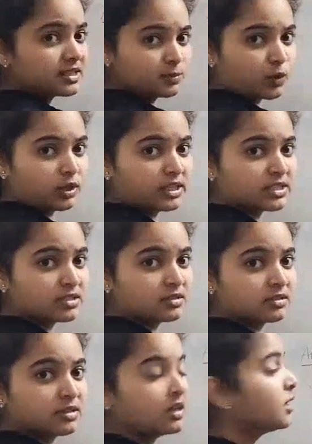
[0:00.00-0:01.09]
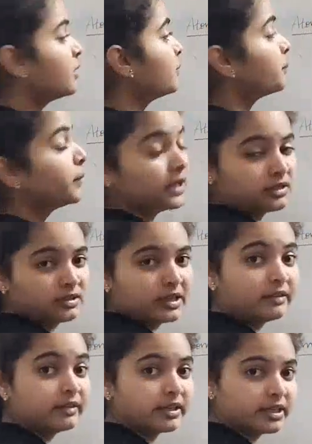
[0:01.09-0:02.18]
the smallest, but
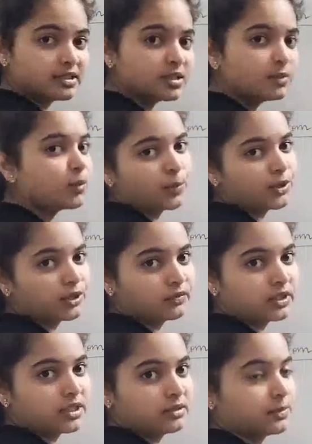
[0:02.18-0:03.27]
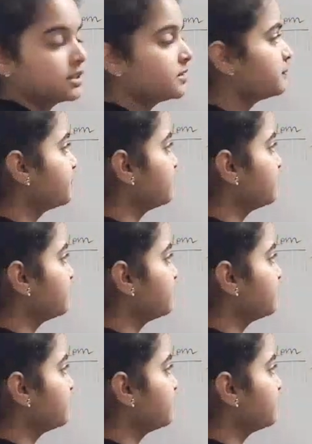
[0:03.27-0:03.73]
that retains the property of that element.